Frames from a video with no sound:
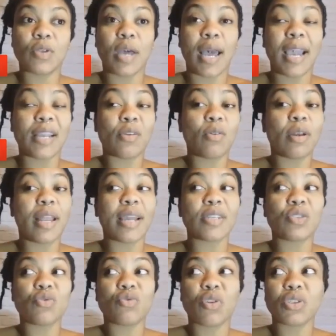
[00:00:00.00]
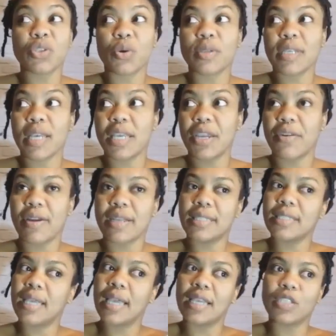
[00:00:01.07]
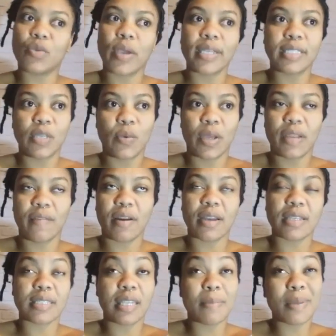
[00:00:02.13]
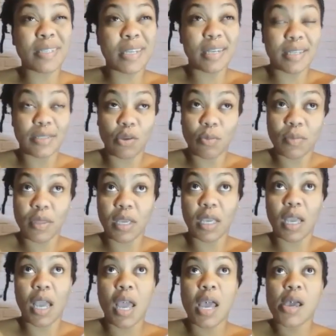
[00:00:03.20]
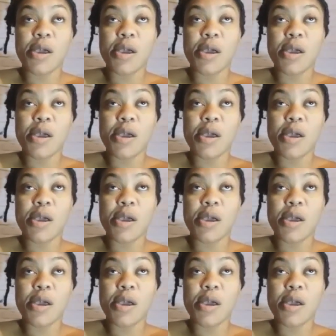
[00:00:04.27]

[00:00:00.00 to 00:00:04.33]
So I don't like to rush out a year and say XYZ whatever, because let me tell you something,